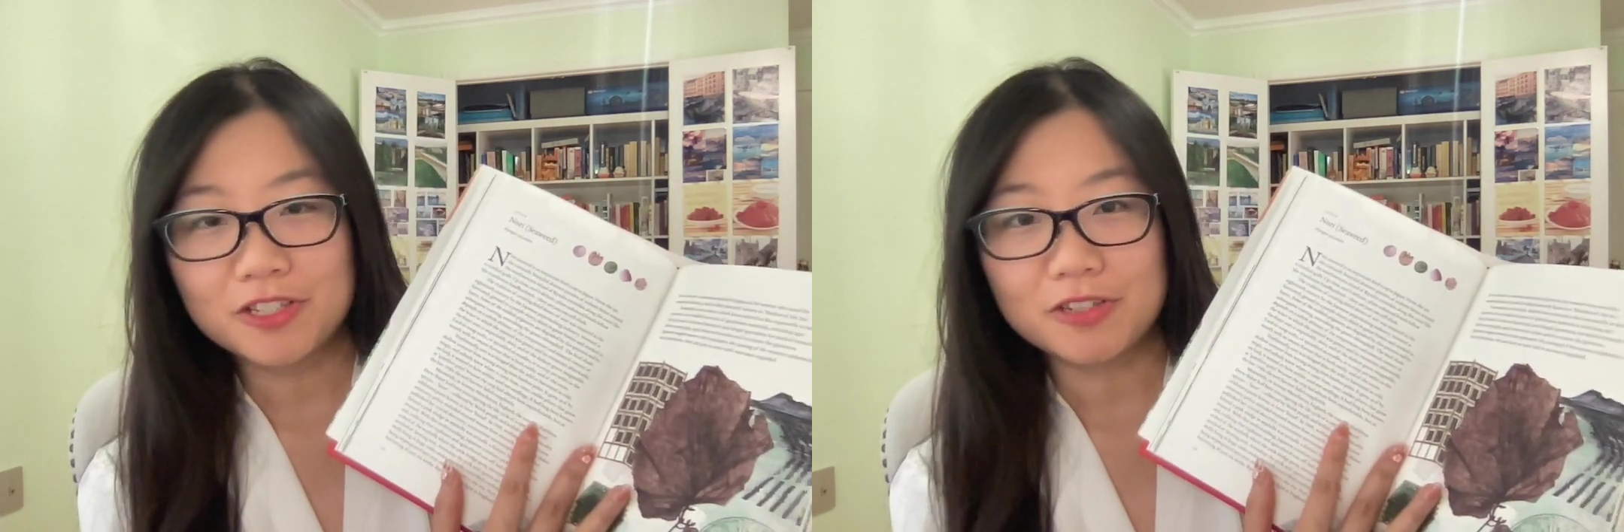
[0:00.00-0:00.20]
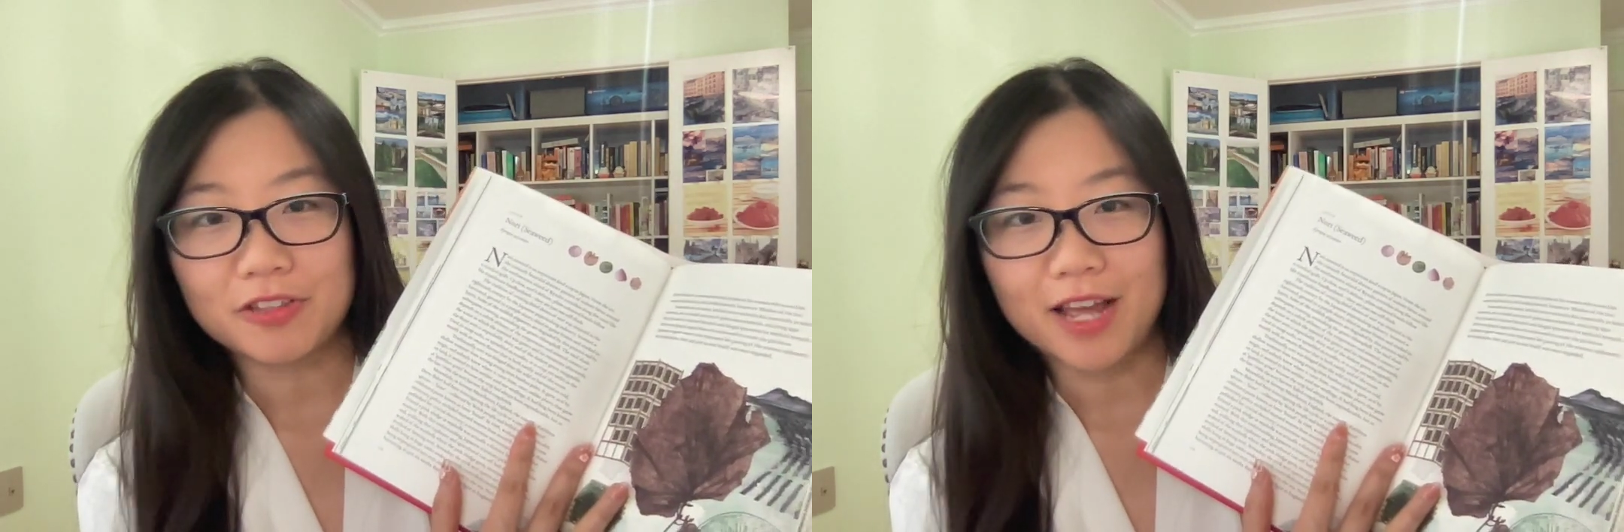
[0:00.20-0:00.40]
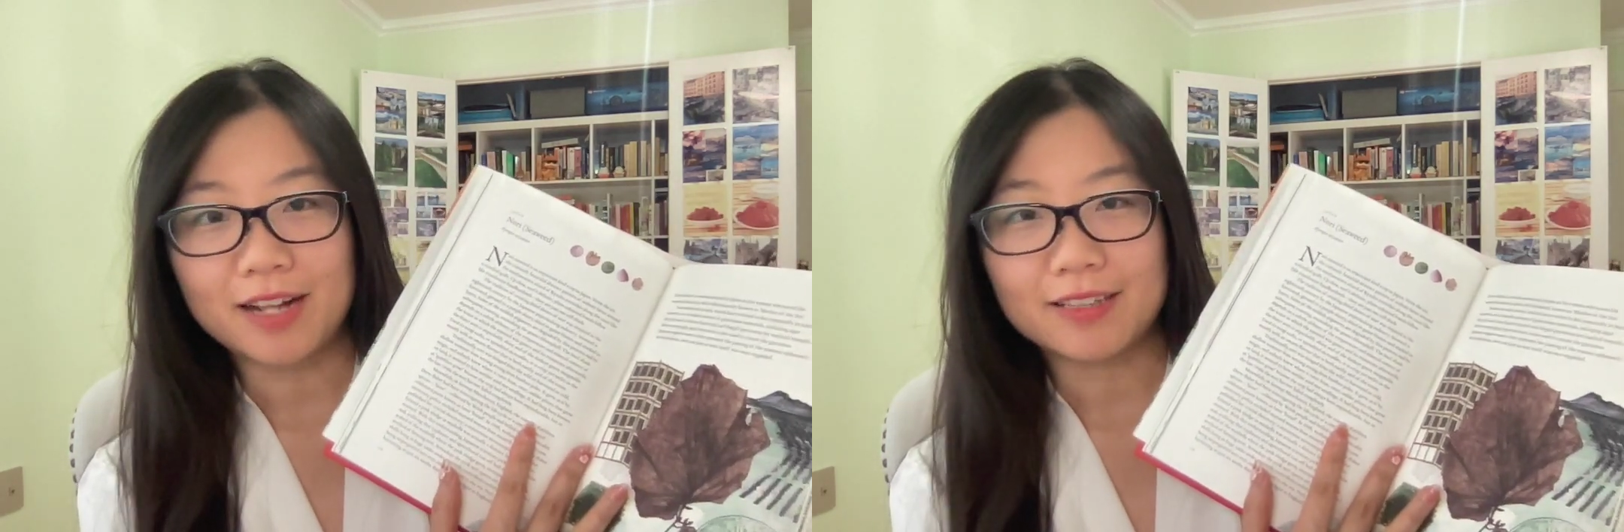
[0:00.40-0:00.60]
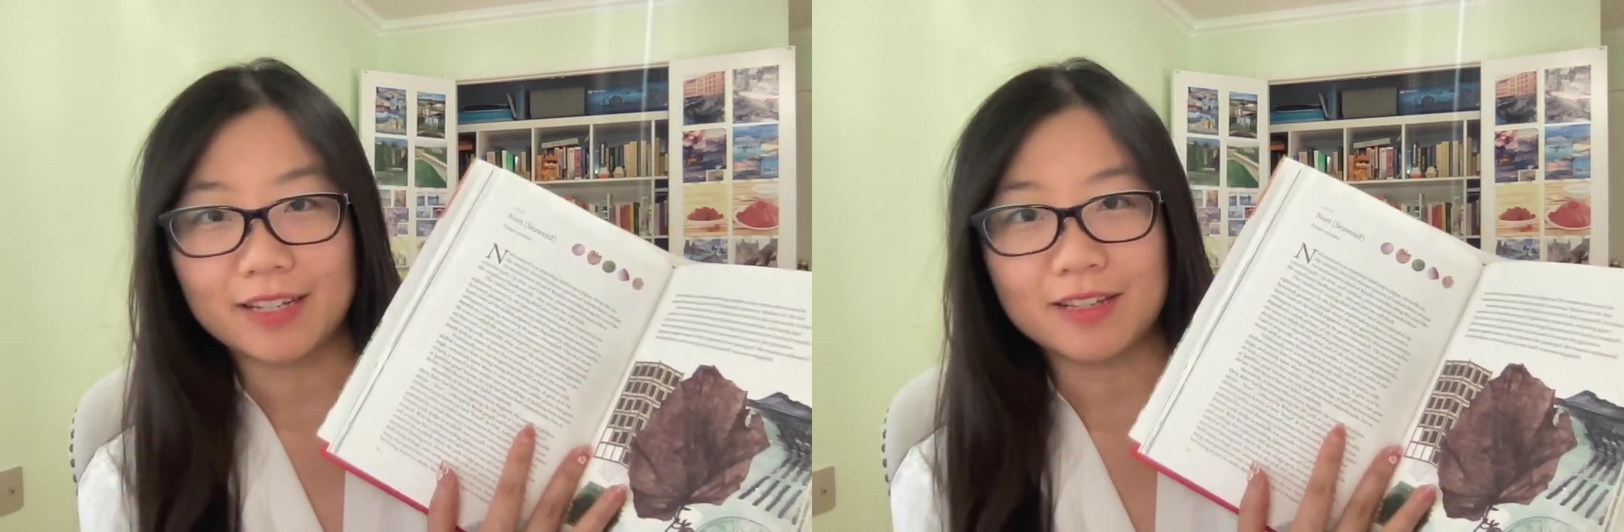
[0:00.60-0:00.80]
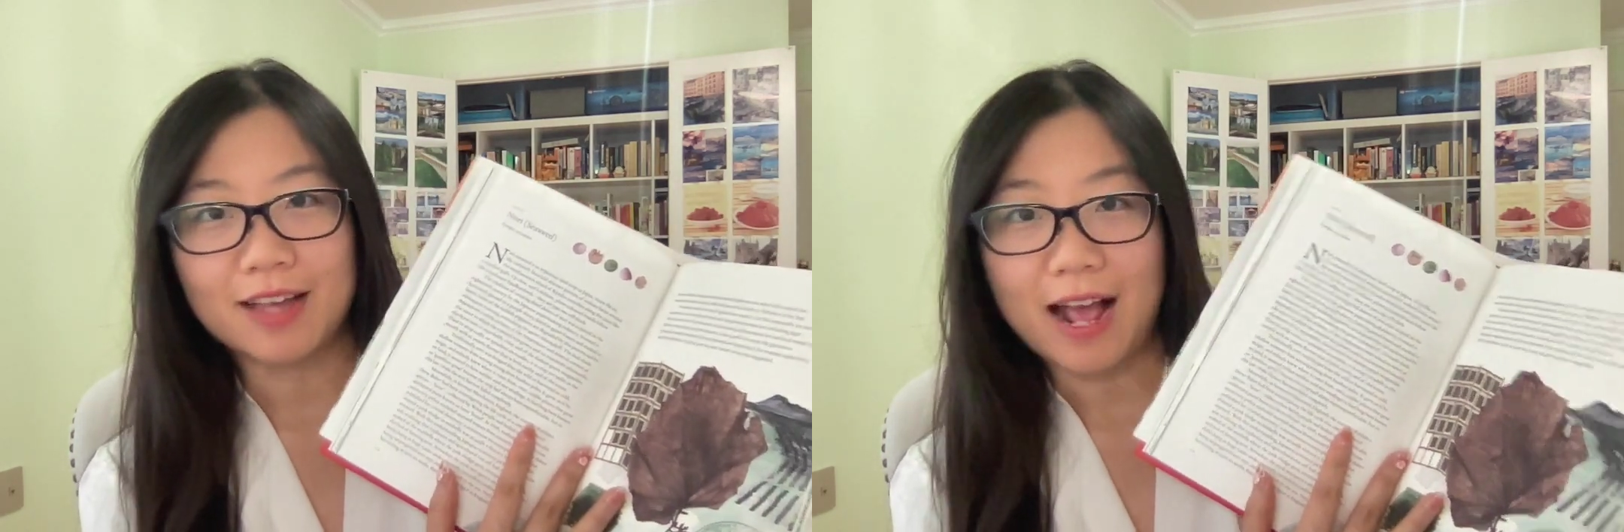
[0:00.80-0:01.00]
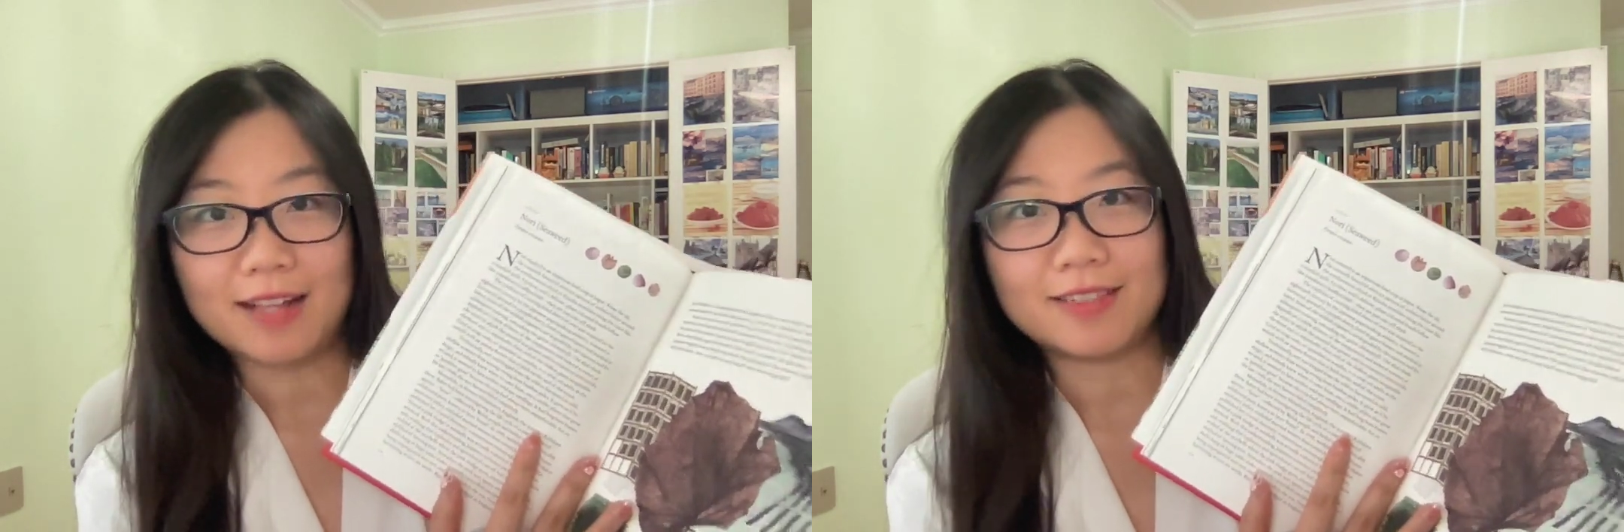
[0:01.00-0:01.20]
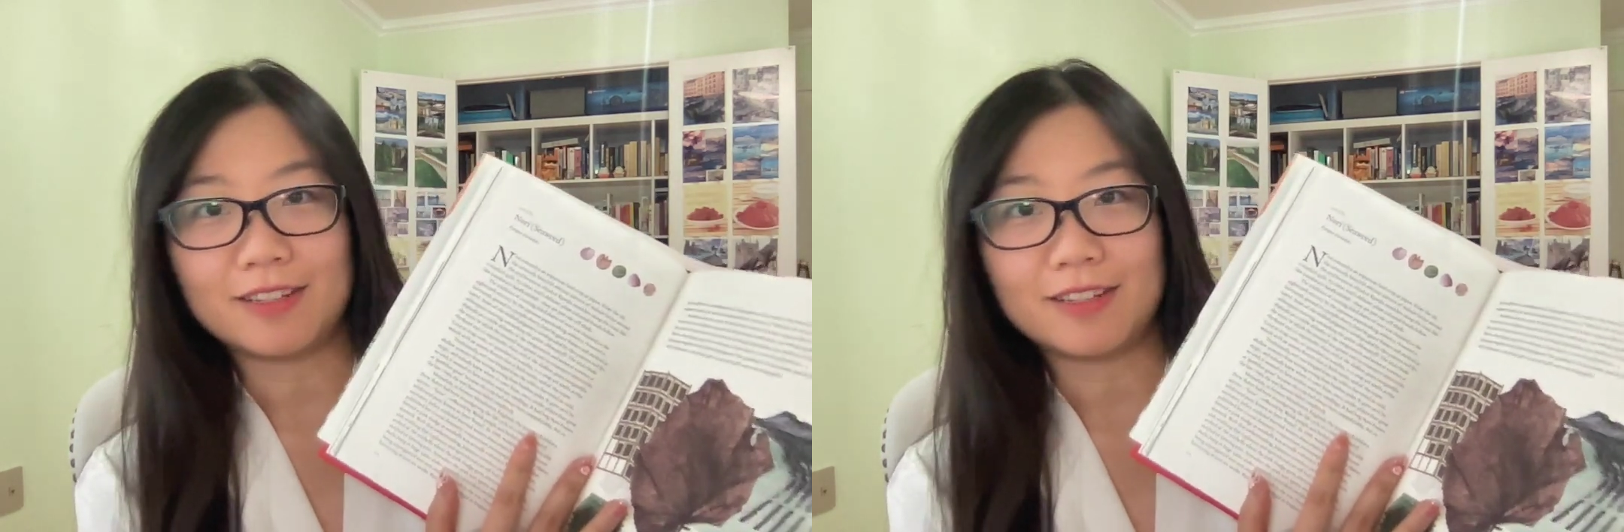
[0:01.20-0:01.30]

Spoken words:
so that like adds